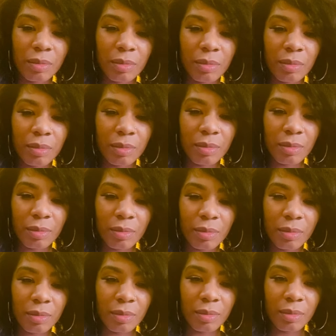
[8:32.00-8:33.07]

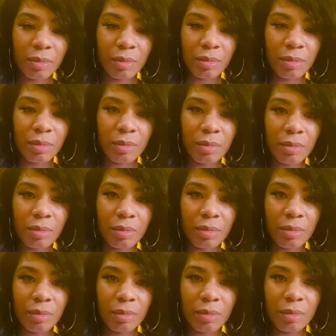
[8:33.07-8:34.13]

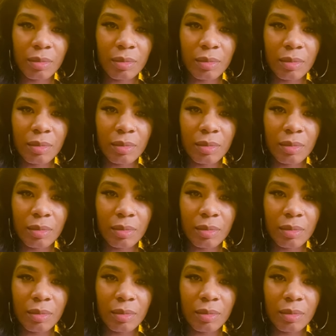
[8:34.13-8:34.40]
Nothing is said.